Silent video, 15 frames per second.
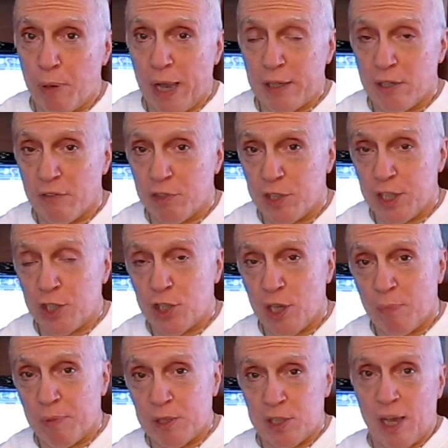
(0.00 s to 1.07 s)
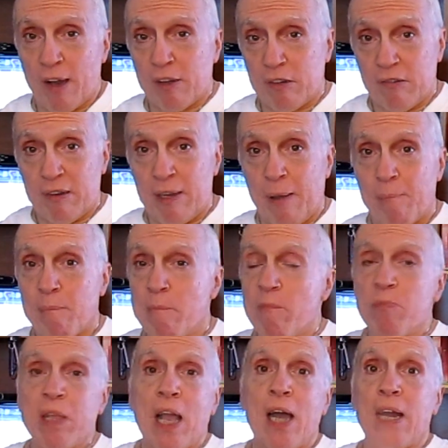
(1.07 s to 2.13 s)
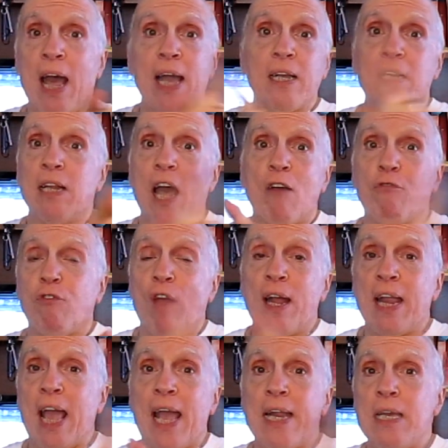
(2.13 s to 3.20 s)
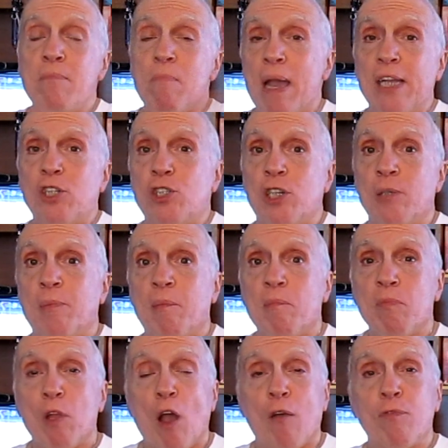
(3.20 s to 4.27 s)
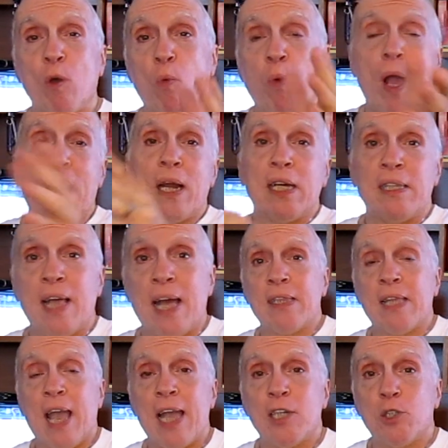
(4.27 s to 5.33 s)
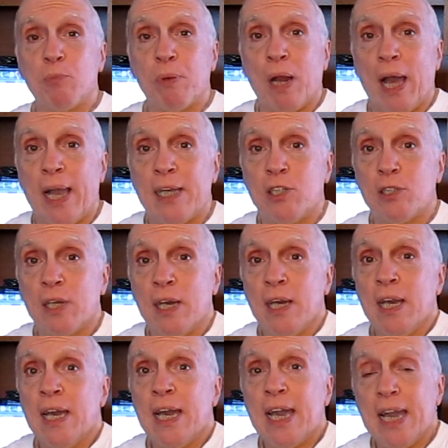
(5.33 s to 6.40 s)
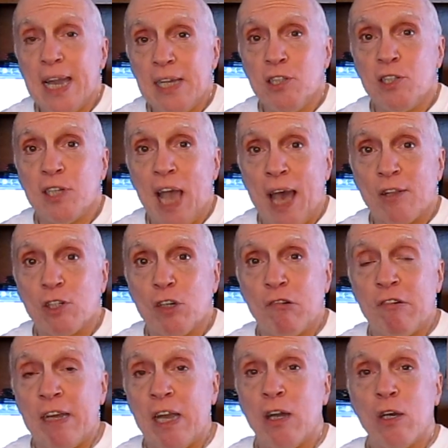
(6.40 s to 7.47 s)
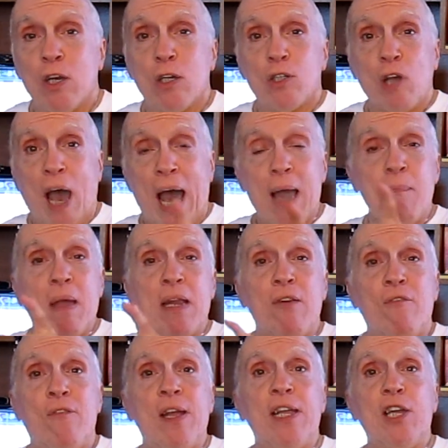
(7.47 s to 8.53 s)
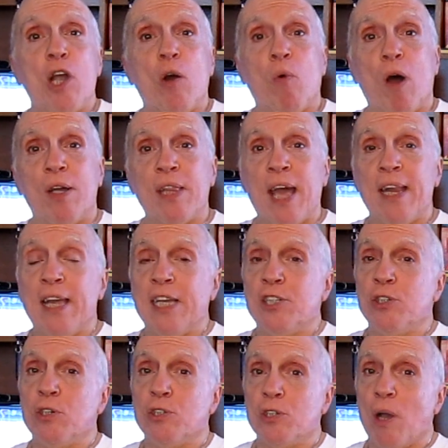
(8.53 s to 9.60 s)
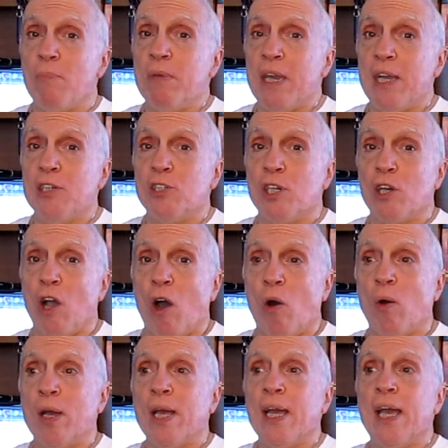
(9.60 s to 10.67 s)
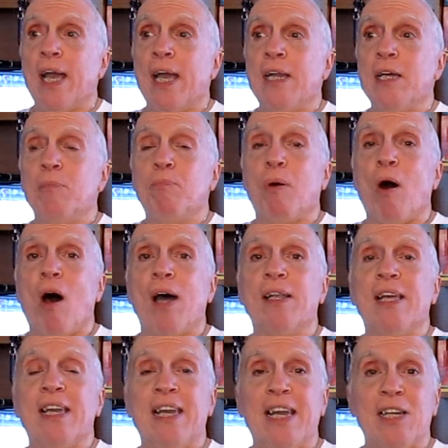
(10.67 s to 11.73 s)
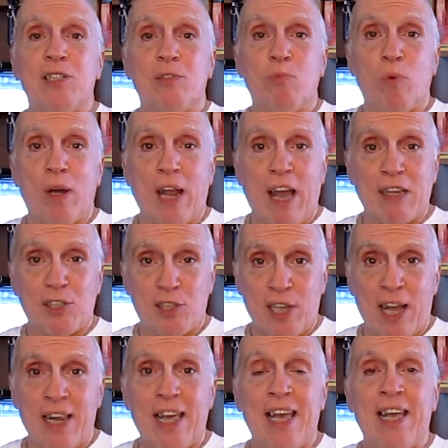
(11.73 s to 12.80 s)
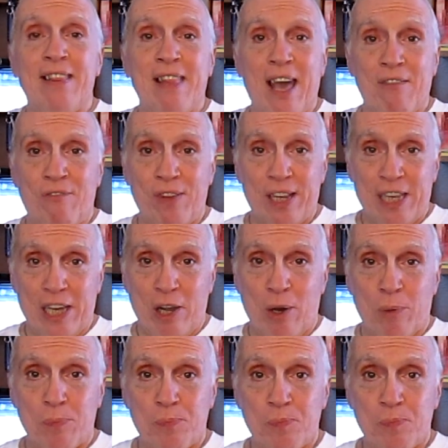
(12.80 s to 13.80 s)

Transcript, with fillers: page of Sea Shepherd South Korea, and I cannot find any mention of the whaling takes place in South Korea. So I made a video on that issue some years ago, and in part, here's what I said in that video.